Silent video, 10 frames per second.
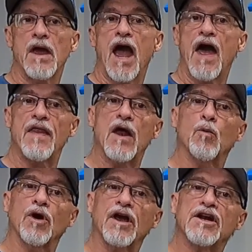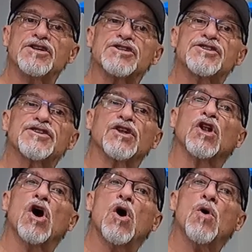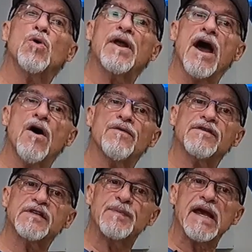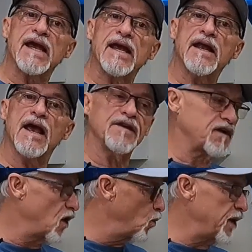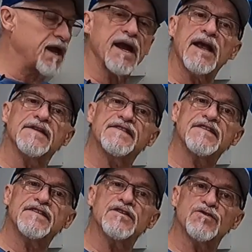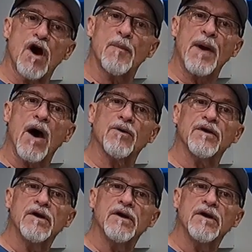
And then we're gonna just slow down the speed until we get a consistent dropout.